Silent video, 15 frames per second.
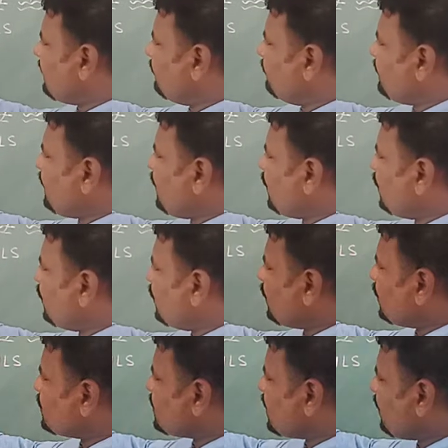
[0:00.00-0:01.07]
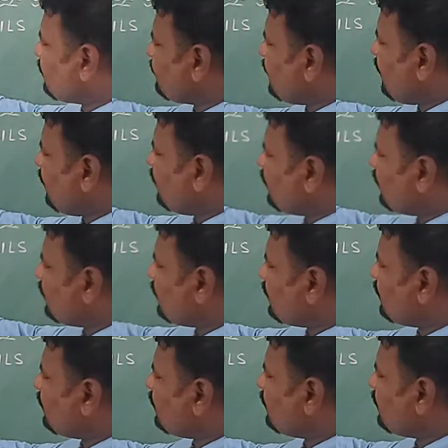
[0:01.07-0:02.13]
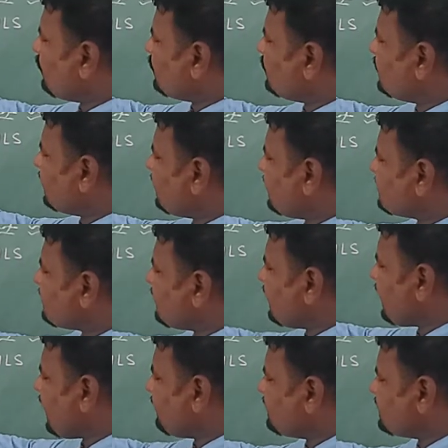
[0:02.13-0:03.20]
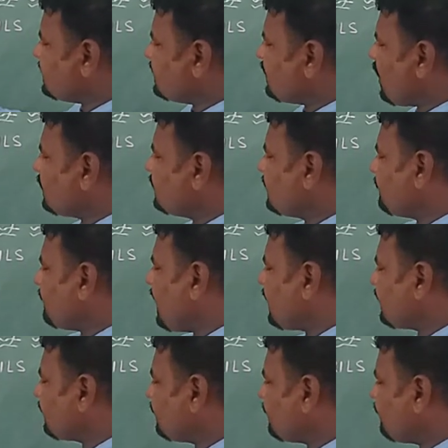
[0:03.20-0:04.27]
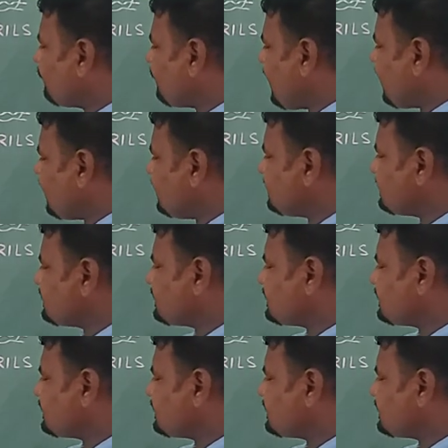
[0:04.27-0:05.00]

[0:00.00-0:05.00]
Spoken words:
Down below the nasal cavity, the other part, pharynx.